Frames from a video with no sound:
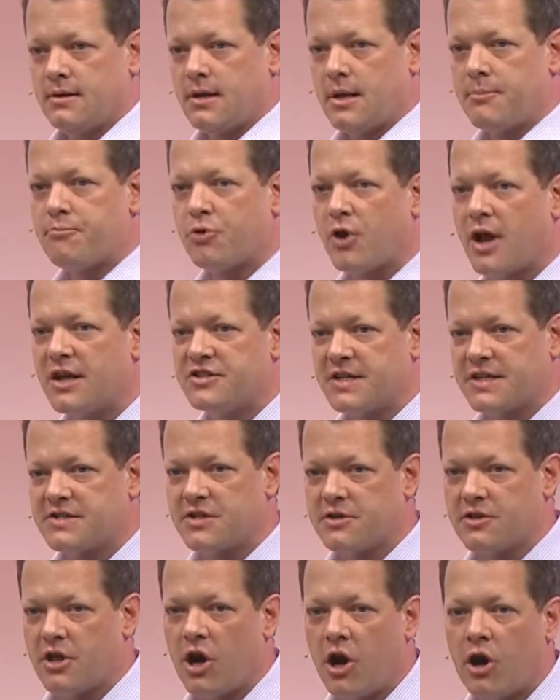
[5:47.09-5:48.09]
And projects
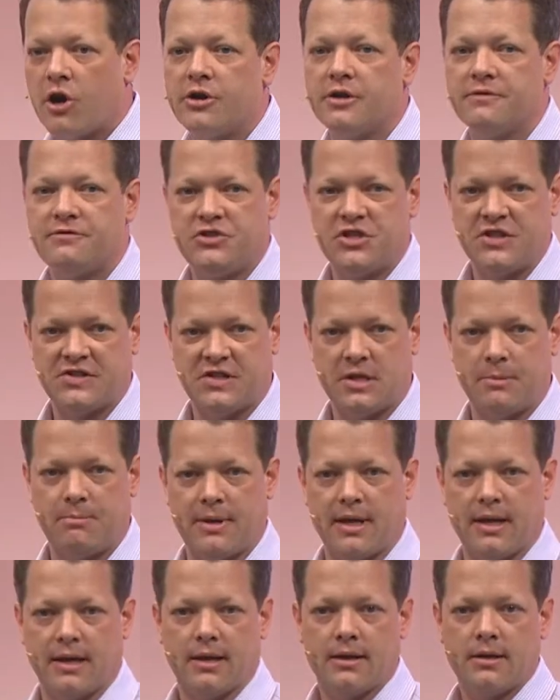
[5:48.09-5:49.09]
are the heart of
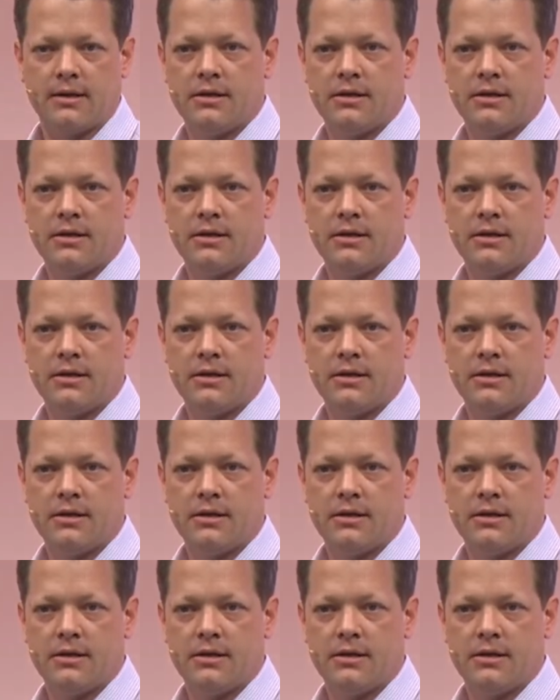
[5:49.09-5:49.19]
GCP.